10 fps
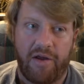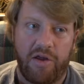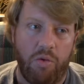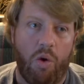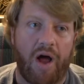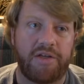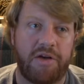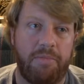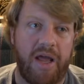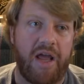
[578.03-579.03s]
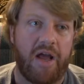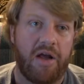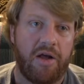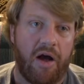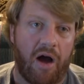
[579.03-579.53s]
You want to be
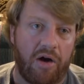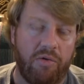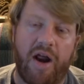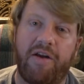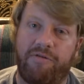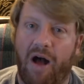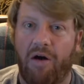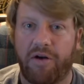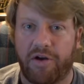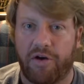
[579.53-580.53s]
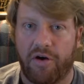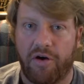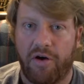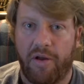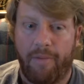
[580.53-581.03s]
a great falconer